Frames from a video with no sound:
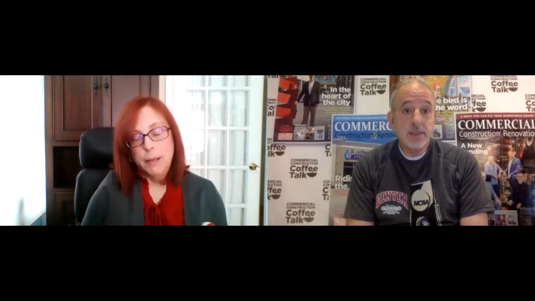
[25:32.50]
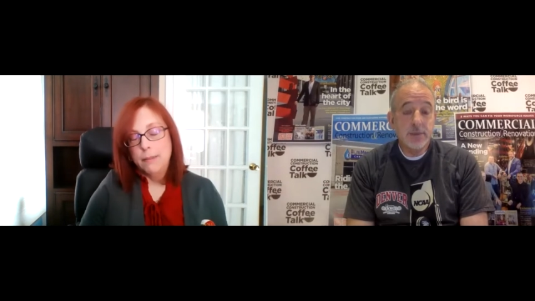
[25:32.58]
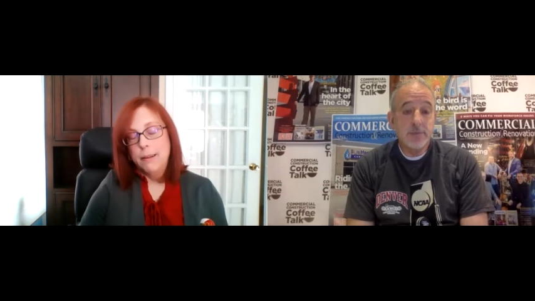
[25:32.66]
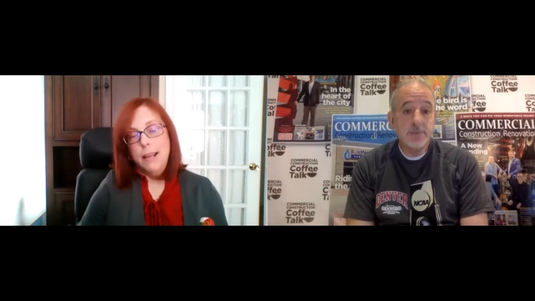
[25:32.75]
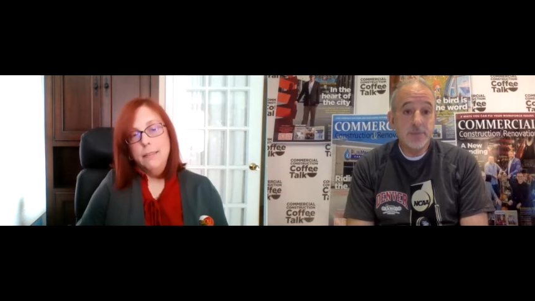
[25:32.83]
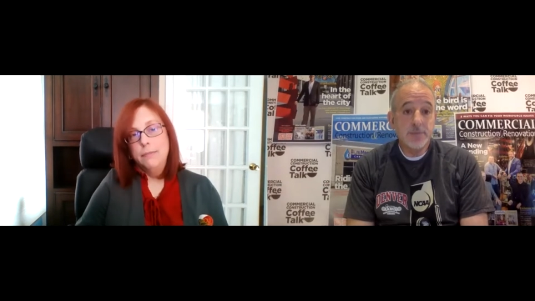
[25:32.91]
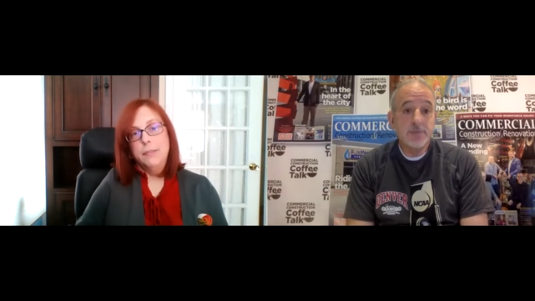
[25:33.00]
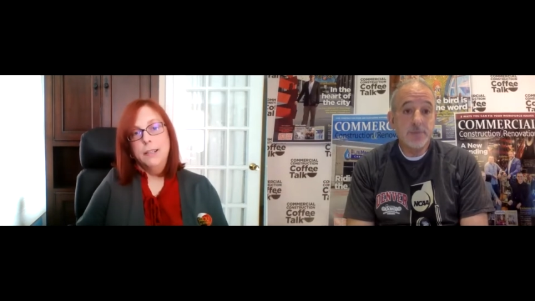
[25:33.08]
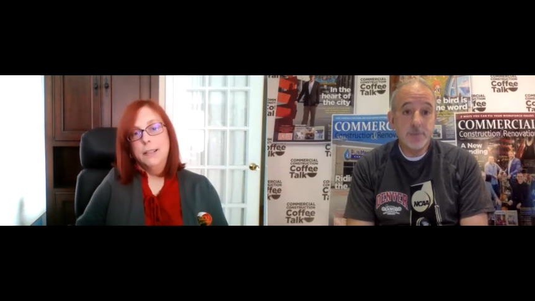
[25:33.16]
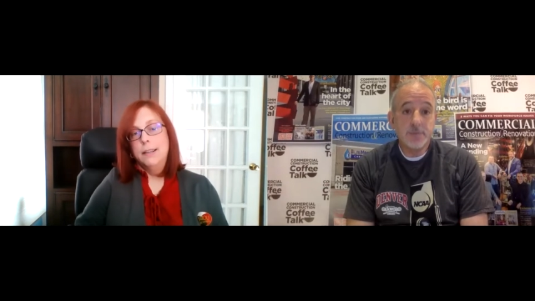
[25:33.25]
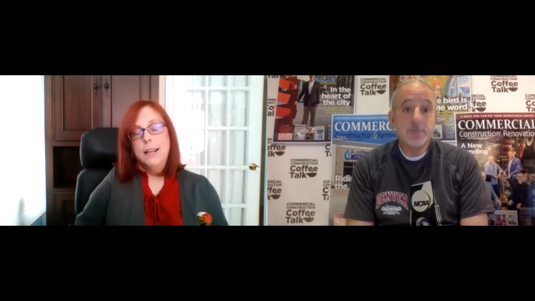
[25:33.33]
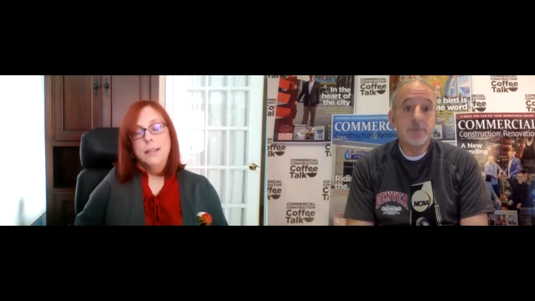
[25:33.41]
Speaker 1: been around
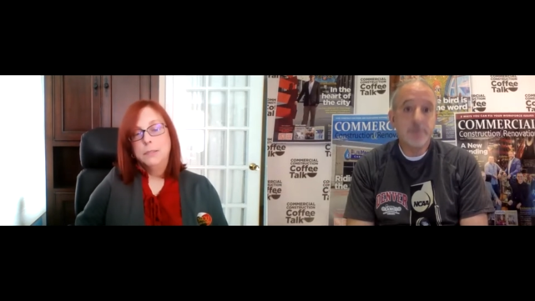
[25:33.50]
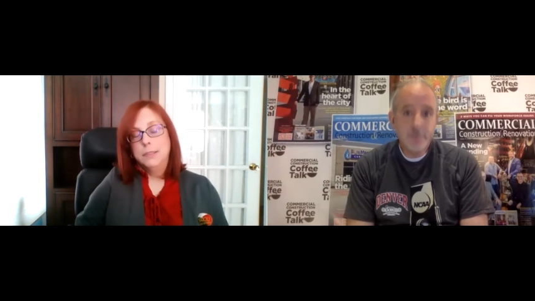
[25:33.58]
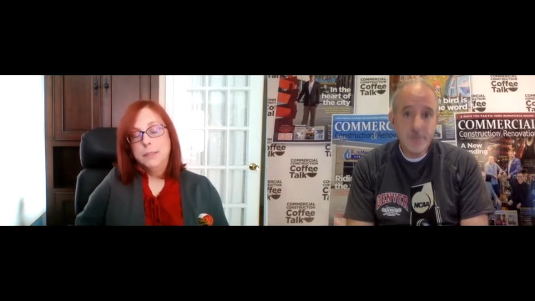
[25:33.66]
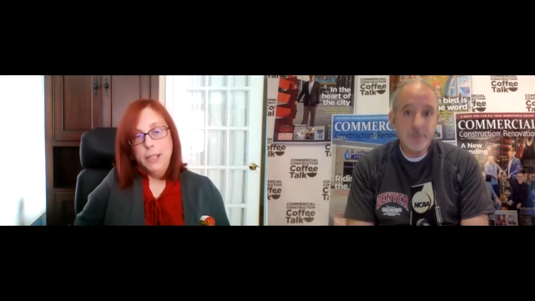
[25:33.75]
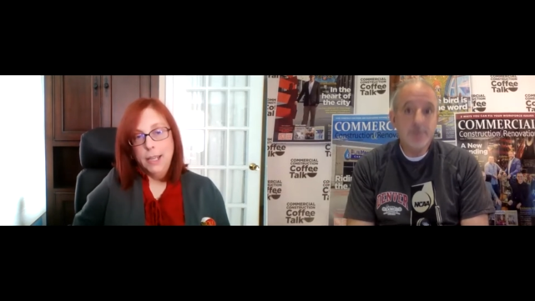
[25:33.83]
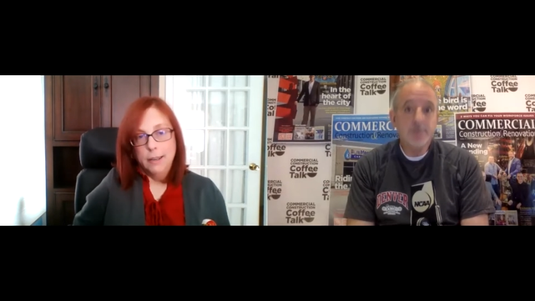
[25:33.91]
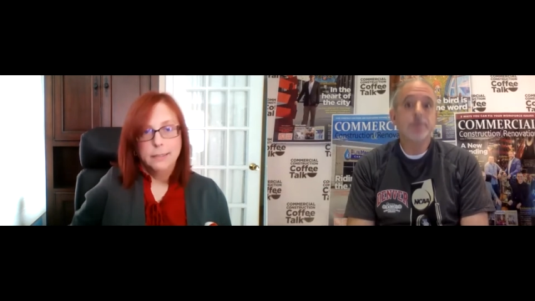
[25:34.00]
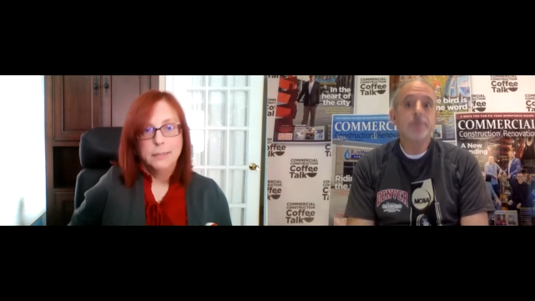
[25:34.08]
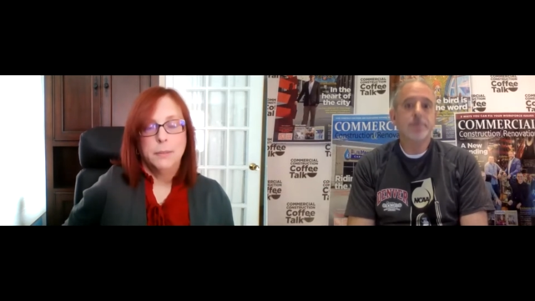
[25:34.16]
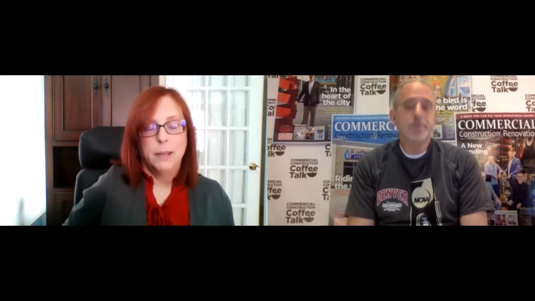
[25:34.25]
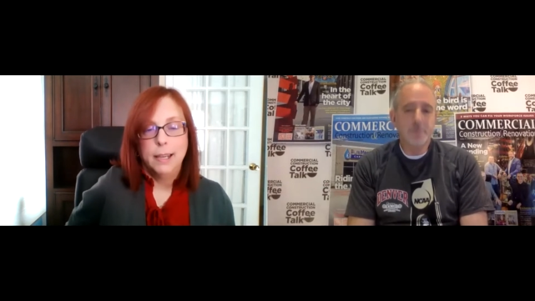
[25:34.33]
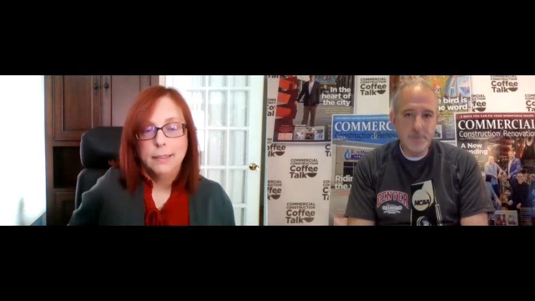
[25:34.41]
for hundreds of years,
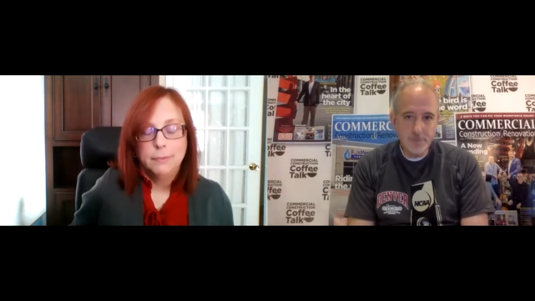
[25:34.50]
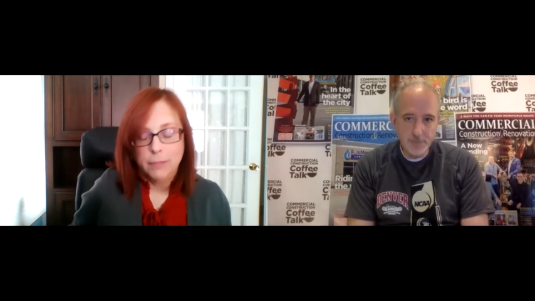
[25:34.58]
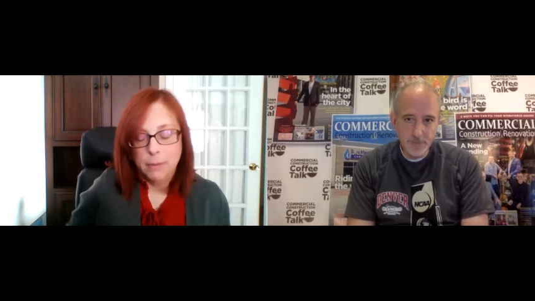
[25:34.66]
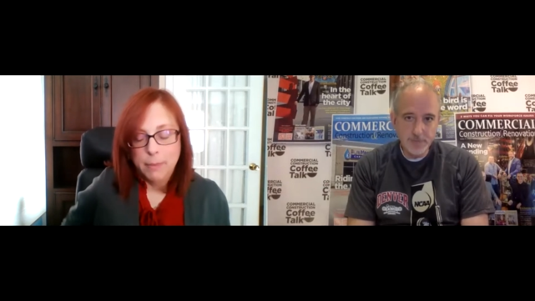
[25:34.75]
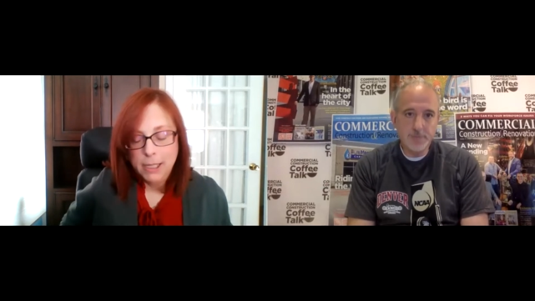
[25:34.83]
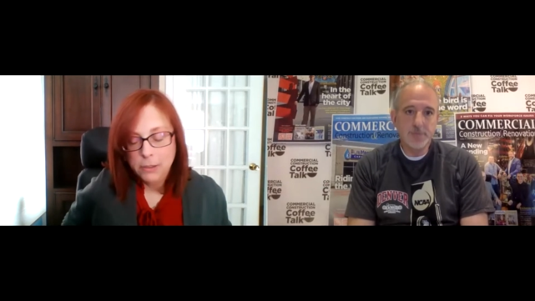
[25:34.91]
right, from mm-hmm.